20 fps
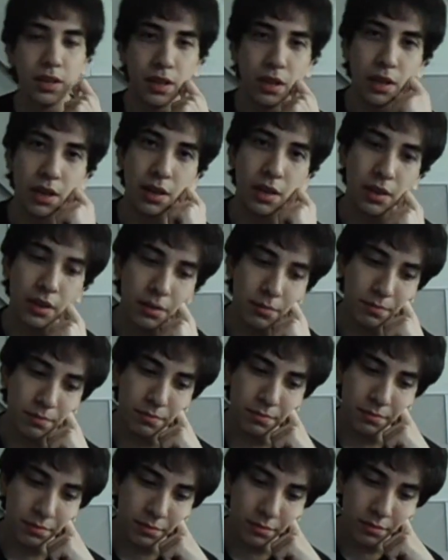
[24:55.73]

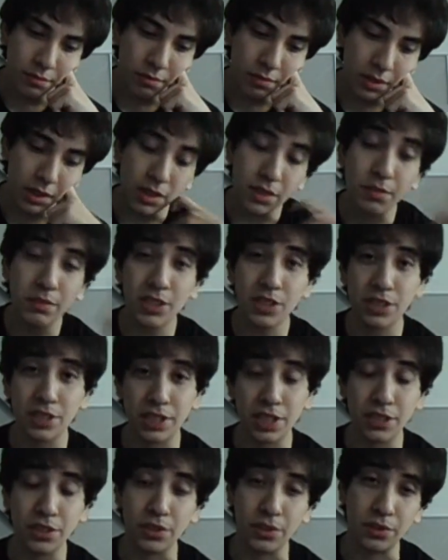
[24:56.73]
There's a bunch of
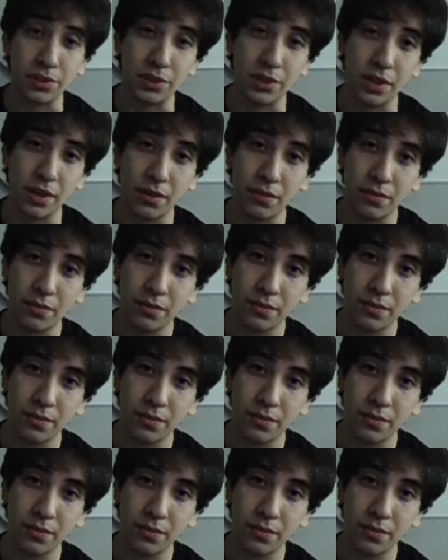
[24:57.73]
digital stuff,